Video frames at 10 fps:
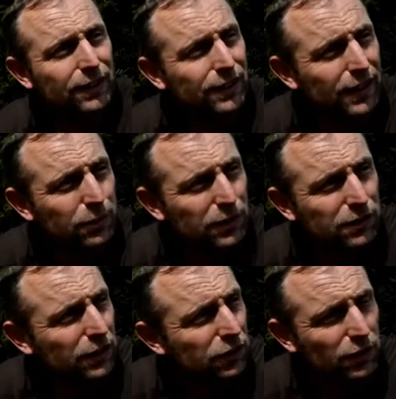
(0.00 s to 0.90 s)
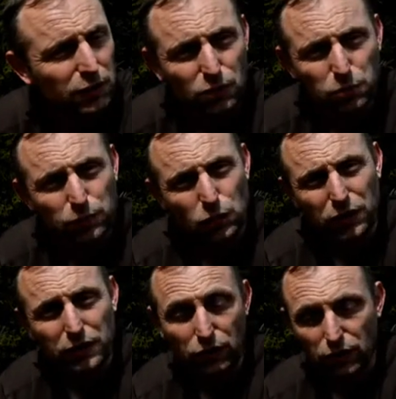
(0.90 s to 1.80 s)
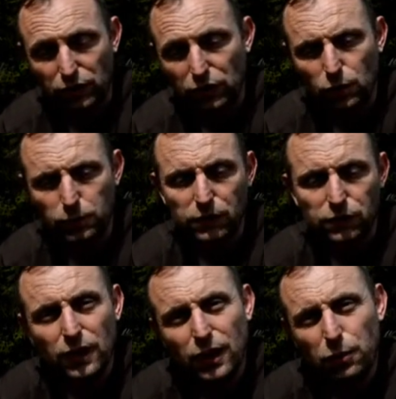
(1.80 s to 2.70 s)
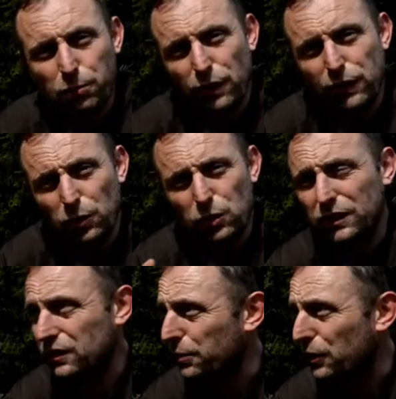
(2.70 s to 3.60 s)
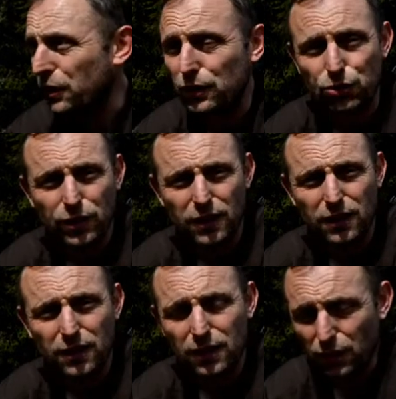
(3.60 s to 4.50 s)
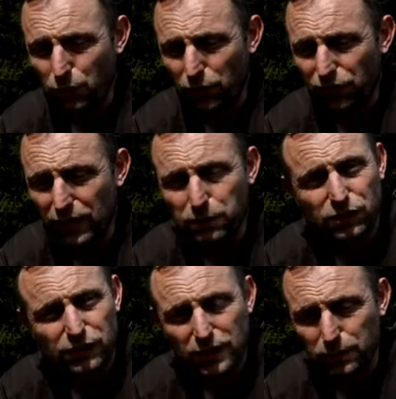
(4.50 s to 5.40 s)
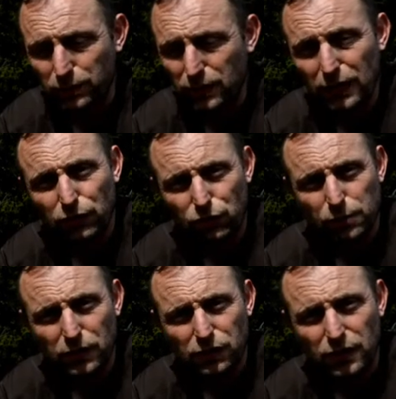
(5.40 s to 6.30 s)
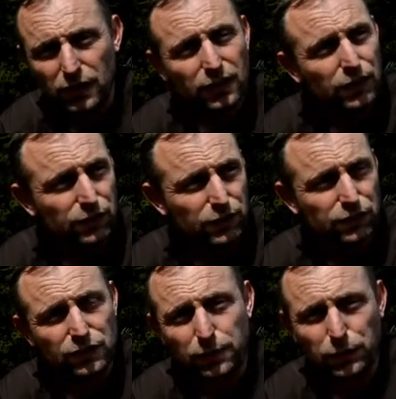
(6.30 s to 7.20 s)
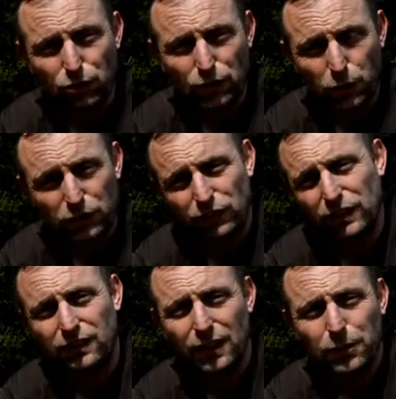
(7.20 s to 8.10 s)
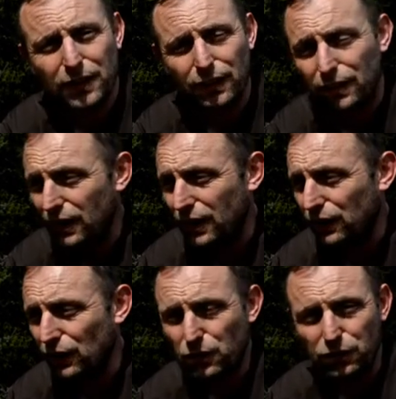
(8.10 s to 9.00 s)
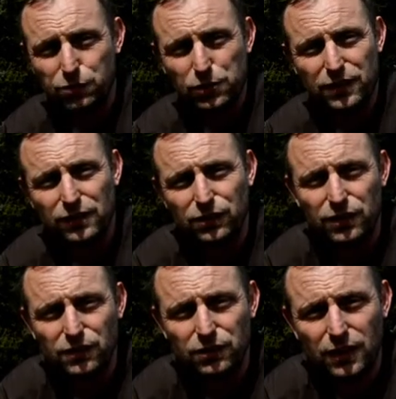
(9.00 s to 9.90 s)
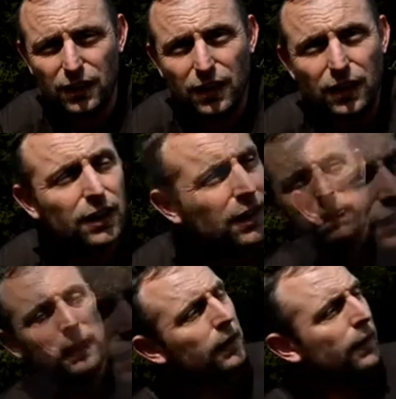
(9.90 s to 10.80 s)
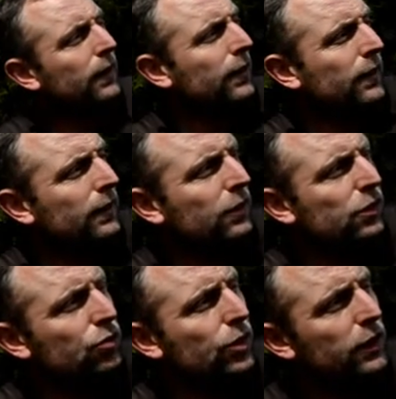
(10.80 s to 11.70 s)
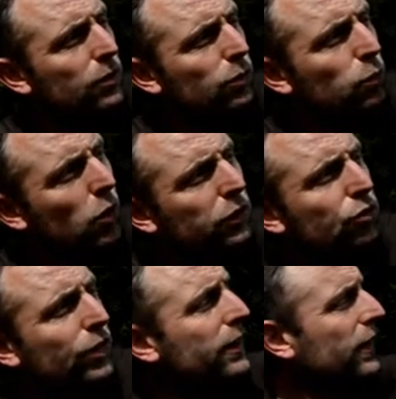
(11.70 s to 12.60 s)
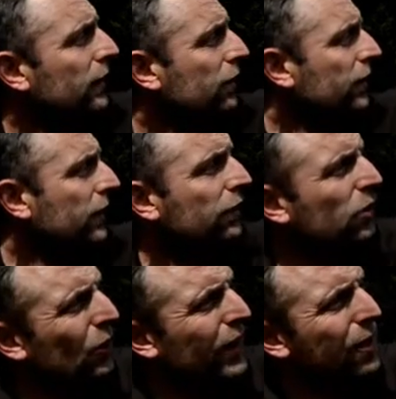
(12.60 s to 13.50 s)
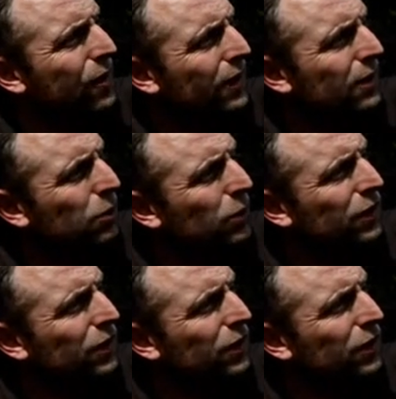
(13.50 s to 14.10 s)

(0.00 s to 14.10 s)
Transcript: it's not known to hurt humans, but if you go and top another tree with them same instruments as you've just topped the tree which is contaminated, you're going to spread the disease. There's one tree that I can see in this whole area which